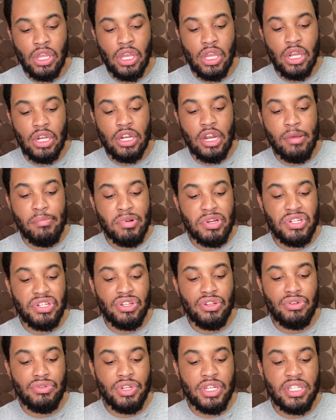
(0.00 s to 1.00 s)
Number
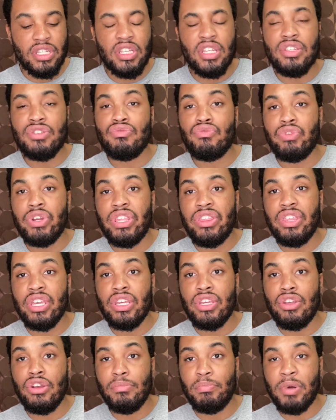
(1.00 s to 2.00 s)
2, it says
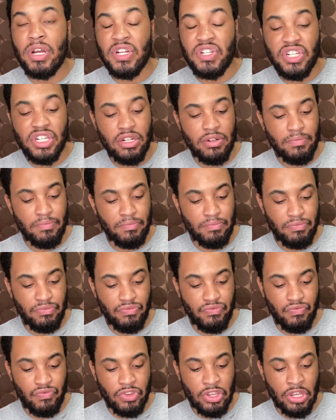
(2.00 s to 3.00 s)
rethink your budget.
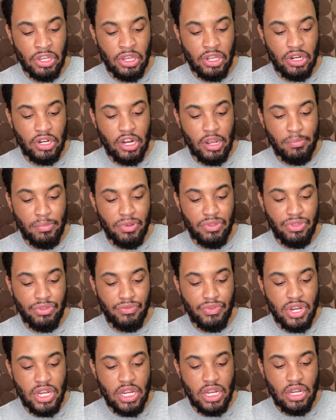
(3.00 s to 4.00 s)
Number
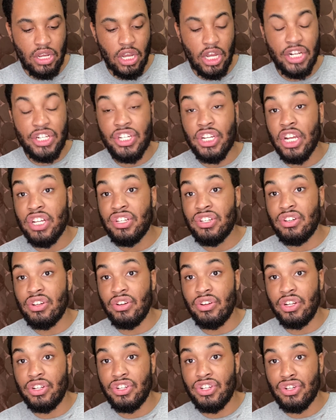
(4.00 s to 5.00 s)
3, adjust your
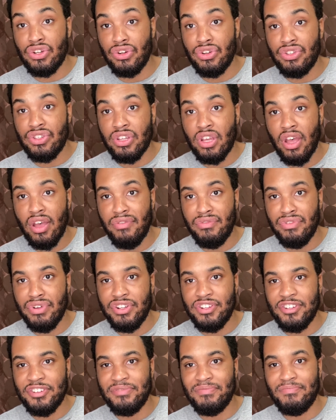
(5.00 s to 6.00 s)
insurance
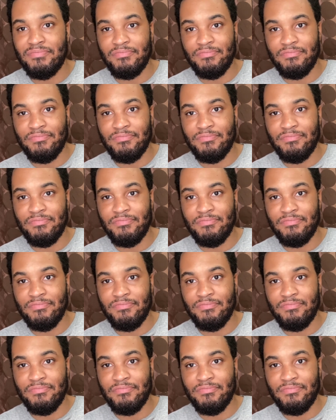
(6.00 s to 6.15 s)
coverage.